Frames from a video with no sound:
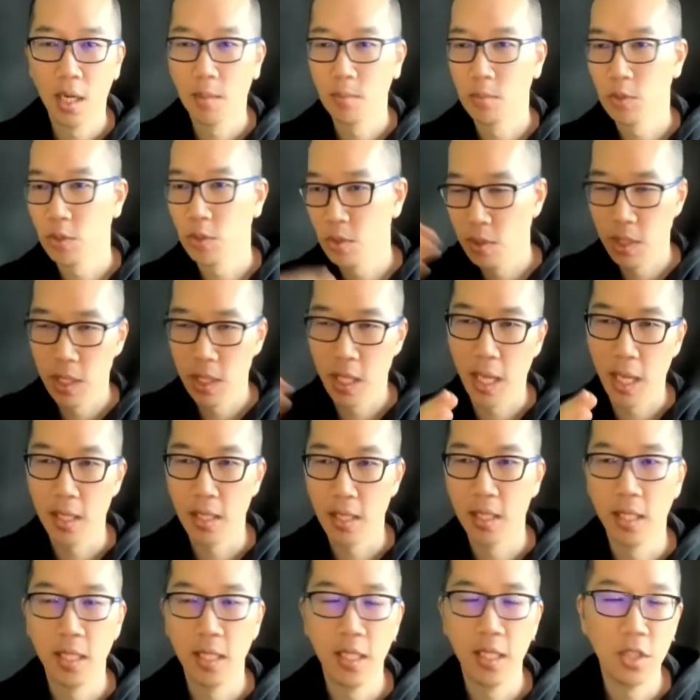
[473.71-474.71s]
So
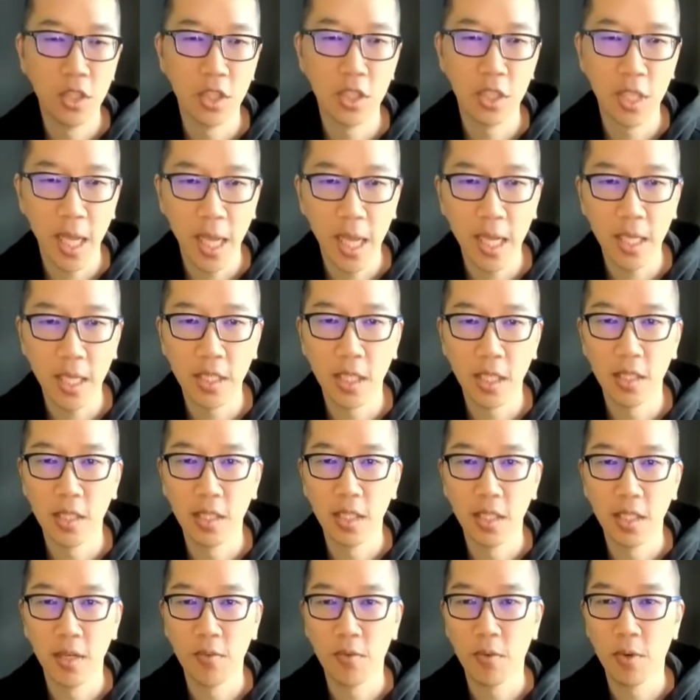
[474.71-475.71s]
again, each stage has
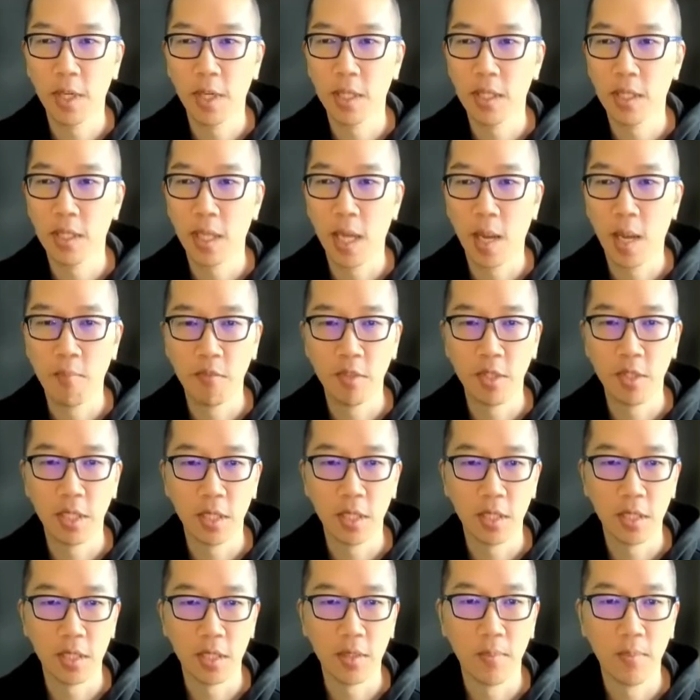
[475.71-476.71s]
different
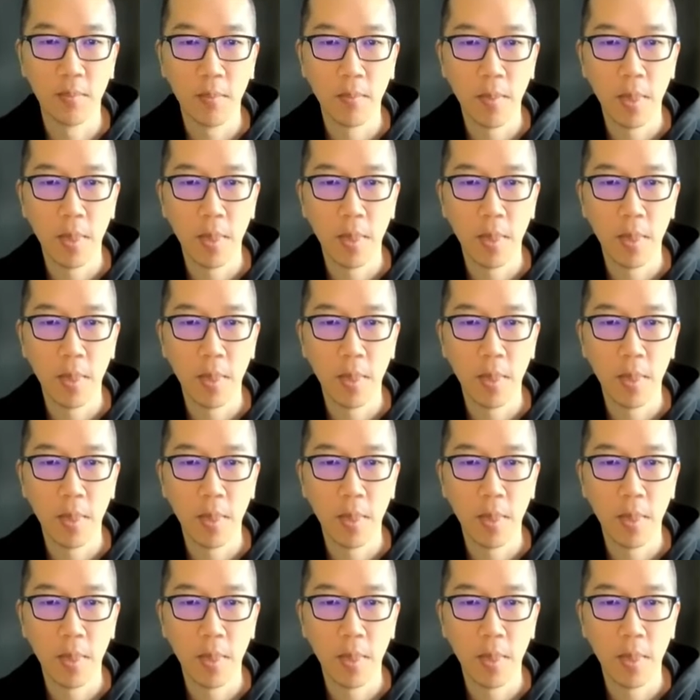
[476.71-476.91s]
emphasis.